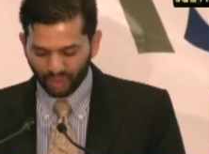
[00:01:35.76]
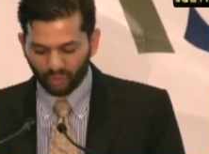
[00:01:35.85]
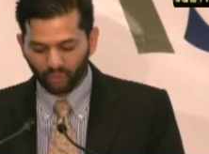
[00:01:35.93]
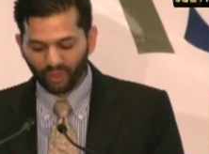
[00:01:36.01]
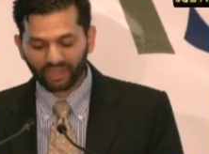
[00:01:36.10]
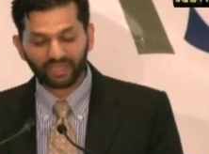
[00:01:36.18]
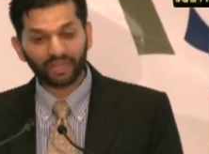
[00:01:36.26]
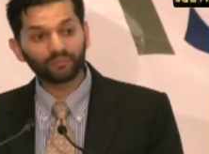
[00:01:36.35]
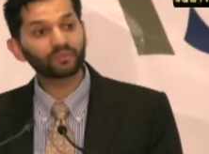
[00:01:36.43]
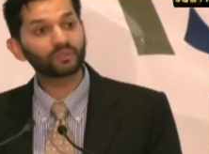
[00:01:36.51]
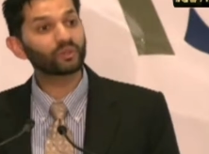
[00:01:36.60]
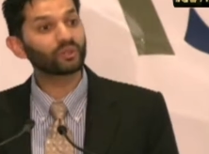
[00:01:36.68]
Welcome
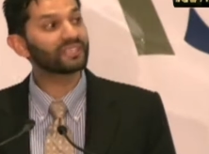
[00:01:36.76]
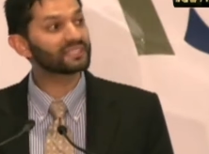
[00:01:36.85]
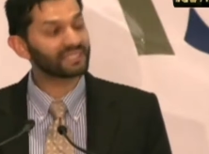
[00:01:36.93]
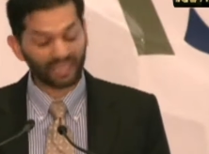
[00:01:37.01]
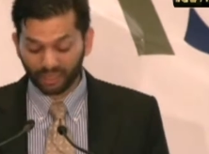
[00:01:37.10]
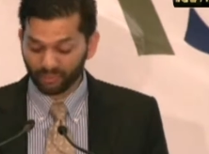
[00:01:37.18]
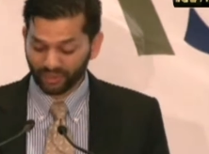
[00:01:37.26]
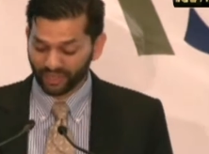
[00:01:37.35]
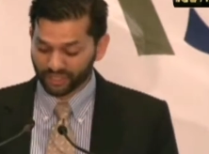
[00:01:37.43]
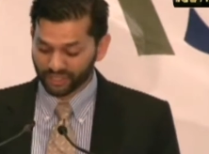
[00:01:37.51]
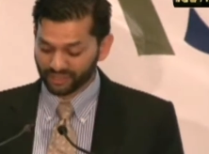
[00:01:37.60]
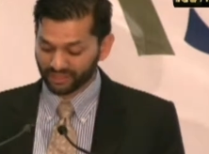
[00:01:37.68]
to the
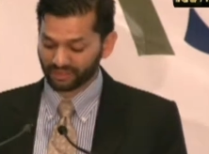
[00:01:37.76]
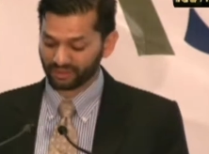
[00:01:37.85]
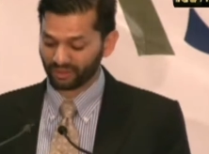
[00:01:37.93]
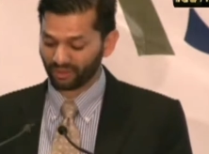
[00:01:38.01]
celebration